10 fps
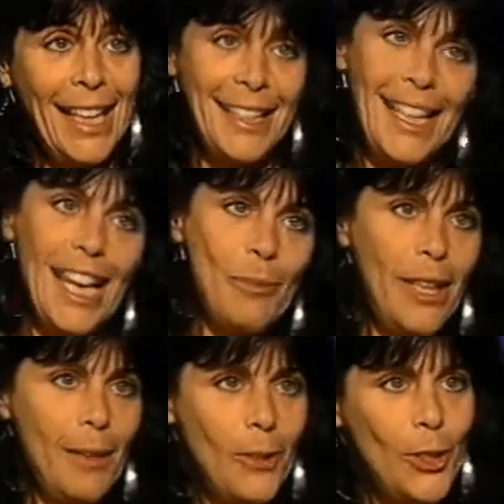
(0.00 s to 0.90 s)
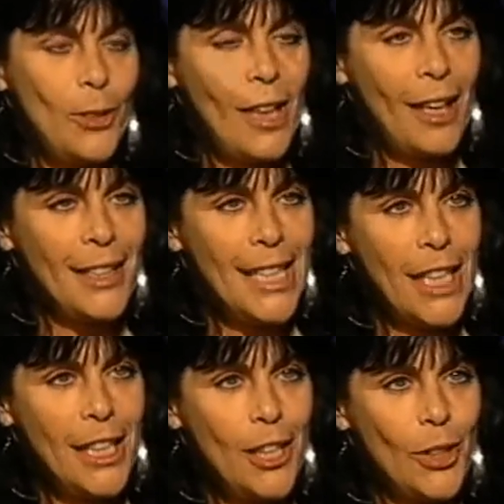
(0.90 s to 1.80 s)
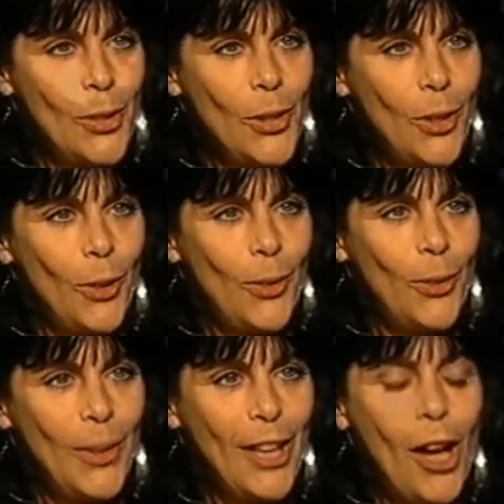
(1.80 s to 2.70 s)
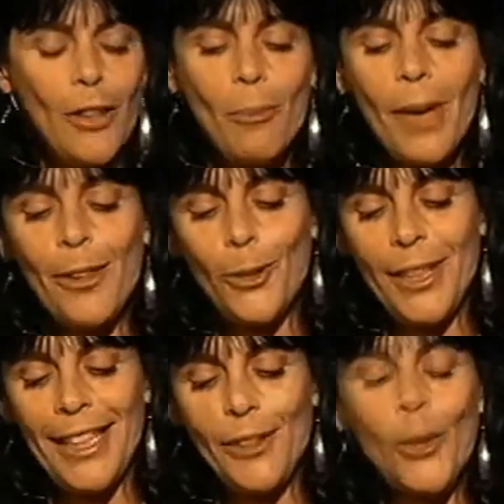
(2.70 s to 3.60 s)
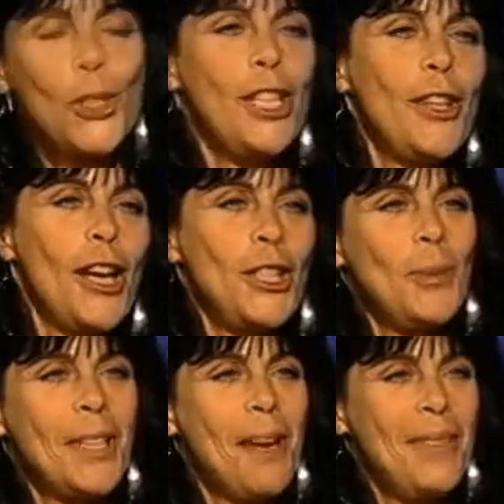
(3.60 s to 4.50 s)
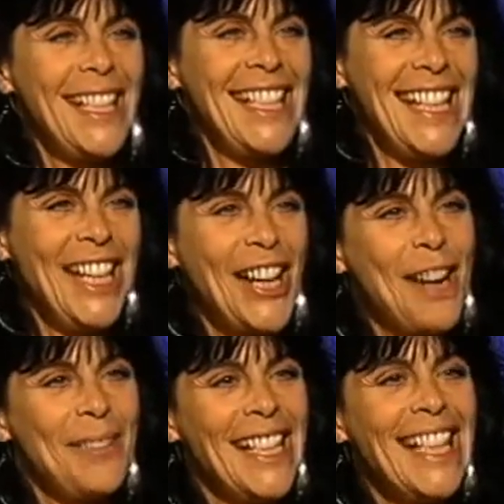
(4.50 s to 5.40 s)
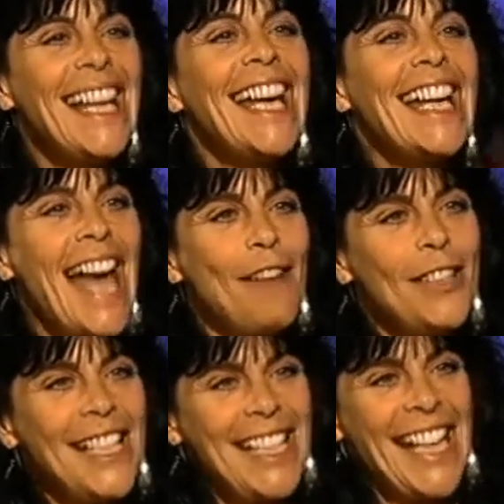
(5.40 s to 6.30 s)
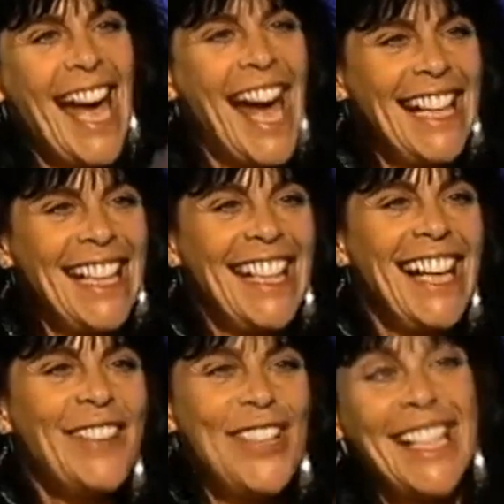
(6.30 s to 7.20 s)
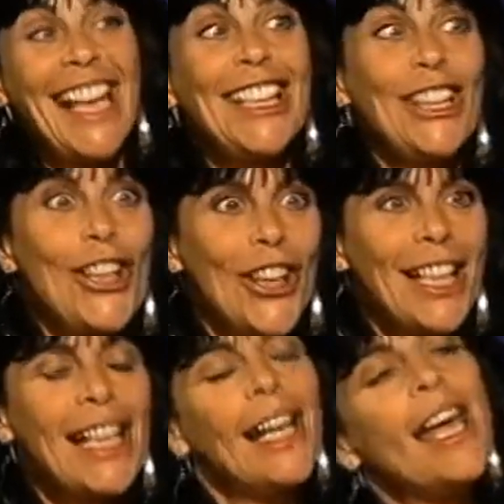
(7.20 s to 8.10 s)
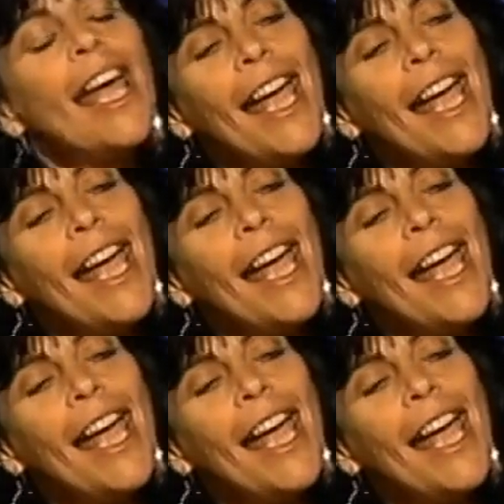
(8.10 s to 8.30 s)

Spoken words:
And he hadn't been able to do that in 10 years. So we called the mother in, and of course she thought she was coming in to hear how many cavities he had. And we said, look.